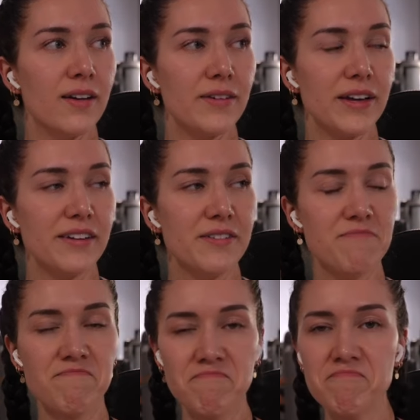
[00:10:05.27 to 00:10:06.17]
man,
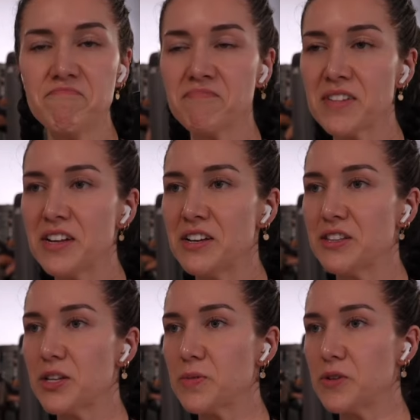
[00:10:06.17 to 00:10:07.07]

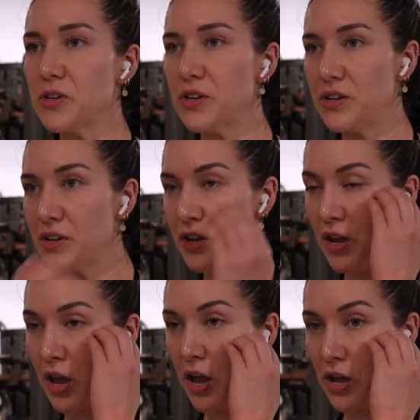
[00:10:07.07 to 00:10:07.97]
those were
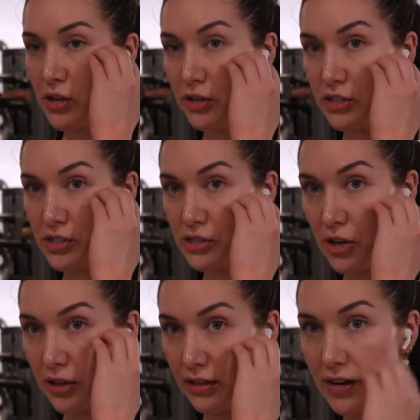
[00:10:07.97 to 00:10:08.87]
nice and
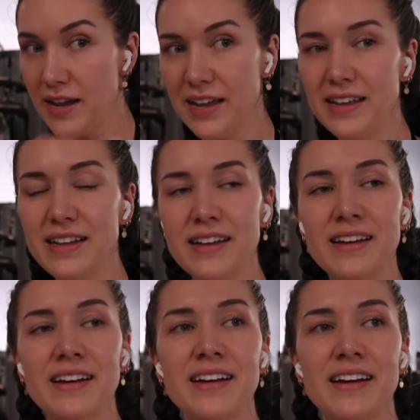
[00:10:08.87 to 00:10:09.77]
solid.
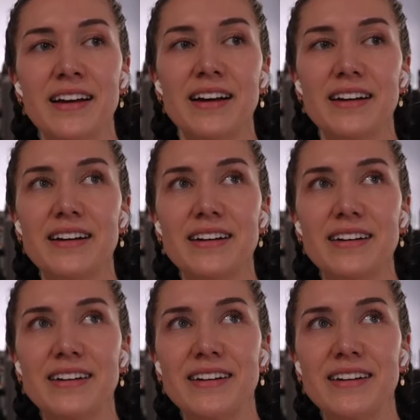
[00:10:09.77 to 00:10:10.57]
Uh,